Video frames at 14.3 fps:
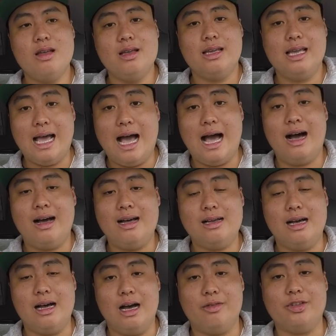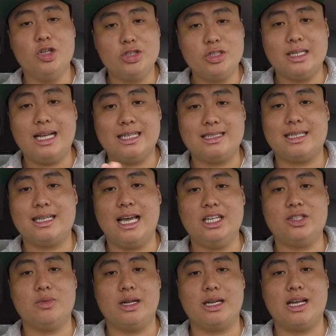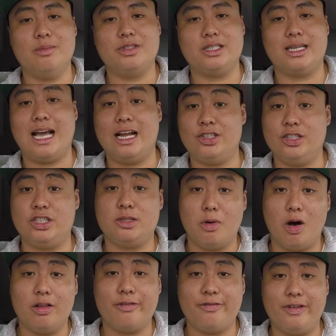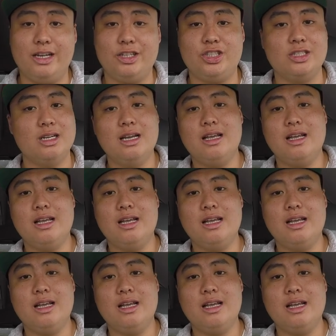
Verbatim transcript: yeah, uh, usually that's the case when it comes to catching smaller fish.